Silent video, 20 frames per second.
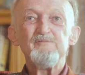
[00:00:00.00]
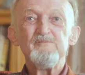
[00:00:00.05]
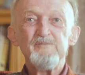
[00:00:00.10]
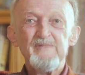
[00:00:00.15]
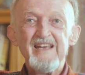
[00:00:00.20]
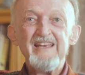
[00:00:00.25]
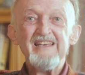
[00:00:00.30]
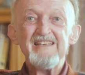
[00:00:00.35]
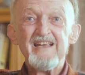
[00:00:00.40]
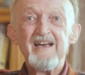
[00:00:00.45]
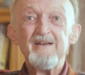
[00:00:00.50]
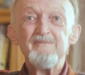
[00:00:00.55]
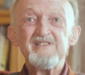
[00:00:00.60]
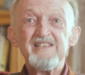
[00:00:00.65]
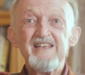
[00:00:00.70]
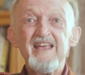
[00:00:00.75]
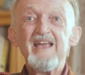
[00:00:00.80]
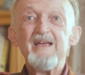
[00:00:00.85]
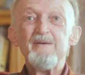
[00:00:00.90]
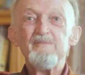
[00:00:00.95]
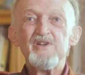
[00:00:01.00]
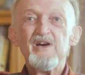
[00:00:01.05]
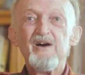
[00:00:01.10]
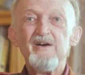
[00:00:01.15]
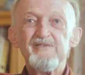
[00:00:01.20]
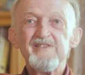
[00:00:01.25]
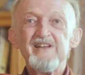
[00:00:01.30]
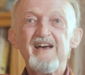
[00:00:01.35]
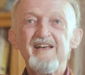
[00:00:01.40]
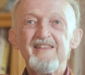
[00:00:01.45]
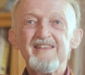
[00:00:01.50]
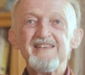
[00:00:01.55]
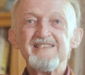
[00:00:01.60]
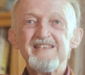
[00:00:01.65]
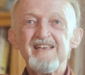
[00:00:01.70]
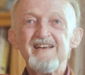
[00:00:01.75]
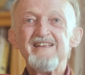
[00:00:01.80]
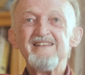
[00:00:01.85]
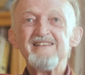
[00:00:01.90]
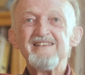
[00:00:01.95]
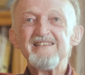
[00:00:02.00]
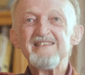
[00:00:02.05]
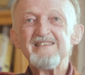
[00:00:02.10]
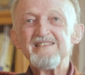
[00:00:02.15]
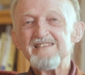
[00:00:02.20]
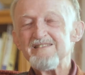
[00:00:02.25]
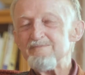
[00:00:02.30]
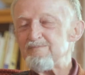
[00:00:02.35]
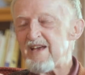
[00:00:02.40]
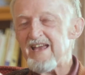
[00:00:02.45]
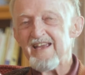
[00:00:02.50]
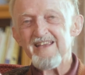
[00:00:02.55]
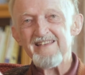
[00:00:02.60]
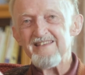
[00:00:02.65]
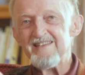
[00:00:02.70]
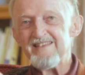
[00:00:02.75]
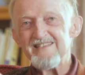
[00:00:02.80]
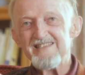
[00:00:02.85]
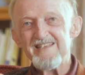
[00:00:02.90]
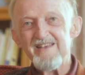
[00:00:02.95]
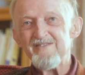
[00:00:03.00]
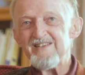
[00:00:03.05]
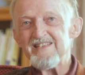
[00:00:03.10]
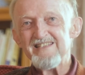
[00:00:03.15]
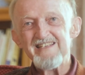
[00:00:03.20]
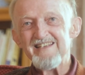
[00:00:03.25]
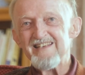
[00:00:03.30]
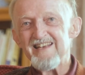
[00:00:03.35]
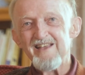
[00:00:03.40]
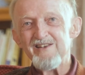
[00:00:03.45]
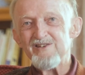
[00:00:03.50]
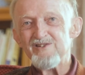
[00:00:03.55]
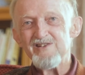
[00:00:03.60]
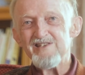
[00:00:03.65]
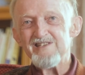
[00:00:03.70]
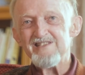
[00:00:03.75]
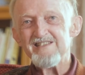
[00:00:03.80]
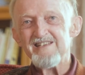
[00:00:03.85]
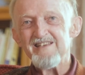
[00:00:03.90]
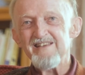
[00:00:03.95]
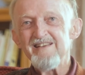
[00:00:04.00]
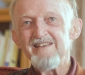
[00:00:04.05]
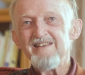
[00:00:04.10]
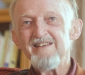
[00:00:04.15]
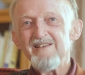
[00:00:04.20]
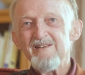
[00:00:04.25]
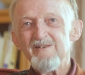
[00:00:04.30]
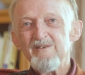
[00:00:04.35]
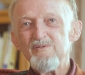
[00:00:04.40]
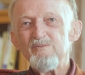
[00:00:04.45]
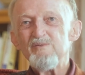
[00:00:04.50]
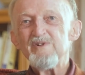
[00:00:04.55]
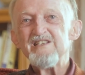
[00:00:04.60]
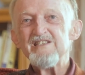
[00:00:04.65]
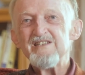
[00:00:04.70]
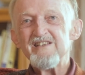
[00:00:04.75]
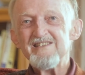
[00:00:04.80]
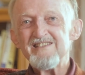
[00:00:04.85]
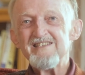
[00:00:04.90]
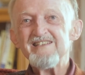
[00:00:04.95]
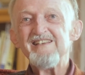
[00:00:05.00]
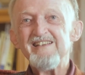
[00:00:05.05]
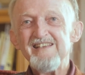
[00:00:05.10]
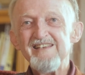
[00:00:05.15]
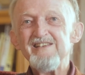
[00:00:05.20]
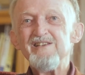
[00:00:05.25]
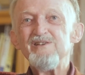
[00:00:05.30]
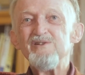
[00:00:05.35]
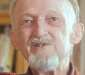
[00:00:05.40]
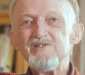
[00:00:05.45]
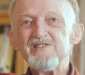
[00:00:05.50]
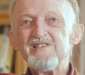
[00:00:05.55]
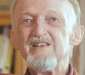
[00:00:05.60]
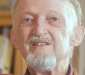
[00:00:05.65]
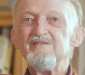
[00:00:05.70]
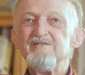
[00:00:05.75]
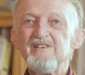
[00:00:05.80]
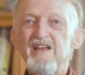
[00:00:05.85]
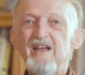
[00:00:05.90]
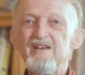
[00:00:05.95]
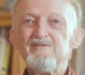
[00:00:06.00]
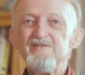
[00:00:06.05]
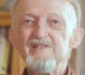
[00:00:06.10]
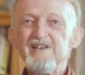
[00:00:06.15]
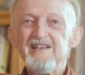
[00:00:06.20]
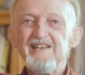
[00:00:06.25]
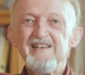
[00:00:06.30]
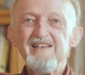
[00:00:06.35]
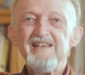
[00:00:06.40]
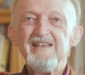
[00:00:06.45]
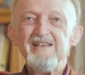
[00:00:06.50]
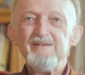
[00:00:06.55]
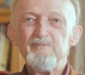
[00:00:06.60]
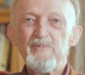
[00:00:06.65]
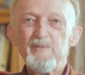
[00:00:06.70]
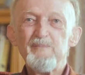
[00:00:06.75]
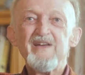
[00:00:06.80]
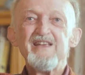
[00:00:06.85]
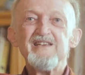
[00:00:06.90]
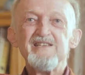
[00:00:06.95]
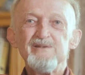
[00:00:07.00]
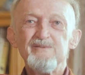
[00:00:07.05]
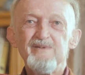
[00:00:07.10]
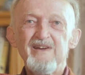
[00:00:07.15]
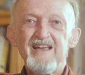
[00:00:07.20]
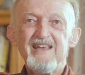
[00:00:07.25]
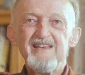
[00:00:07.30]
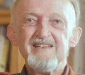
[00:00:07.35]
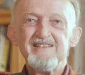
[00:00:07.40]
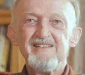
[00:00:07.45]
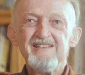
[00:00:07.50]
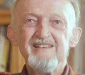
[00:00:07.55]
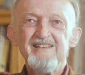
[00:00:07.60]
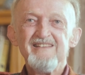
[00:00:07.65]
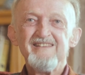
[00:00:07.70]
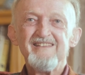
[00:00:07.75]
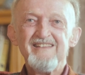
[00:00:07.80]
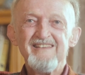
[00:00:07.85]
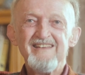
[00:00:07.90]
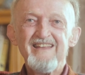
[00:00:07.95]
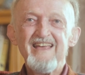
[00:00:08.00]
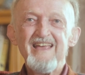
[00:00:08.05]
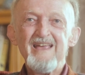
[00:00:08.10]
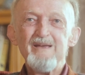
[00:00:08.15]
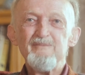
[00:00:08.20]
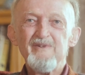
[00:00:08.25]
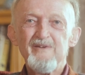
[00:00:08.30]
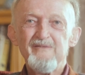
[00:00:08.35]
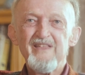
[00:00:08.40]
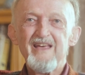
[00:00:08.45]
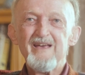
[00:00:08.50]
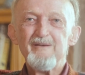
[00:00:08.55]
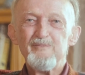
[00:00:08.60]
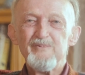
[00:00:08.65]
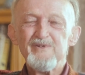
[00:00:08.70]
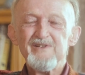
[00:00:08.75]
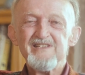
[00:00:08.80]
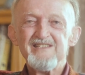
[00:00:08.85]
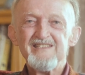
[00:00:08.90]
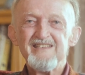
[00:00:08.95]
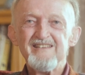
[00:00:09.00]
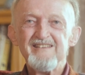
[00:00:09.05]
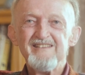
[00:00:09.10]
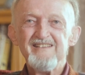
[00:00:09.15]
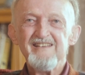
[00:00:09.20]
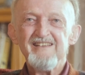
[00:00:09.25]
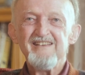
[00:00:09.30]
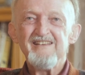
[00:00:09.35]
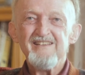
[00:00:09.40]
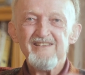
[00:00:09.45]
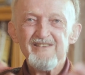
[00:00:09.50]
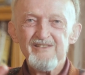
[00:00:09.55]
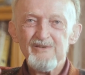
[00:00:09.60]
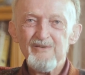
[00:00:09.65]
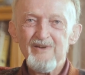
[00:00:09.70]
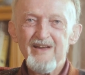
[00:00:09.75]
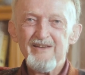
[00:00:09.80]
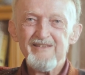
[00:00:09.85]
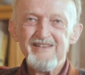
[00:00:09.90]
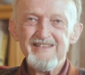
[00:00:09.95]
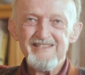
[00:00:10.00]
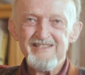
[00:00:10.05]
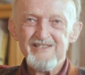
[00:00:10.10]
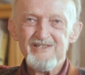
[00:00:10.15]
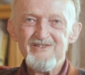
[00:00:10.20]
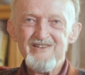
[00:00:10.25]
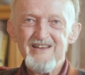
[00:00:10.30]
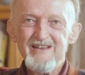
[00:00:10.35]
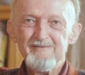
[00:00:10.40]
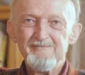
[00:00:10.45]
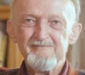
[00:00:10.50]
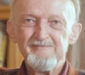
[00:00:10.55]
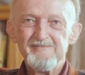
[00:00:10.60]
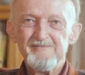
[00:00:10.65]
many times named after other scientists back in the 1700s, which are still in use and, and really perpetuate the name of that person throughout history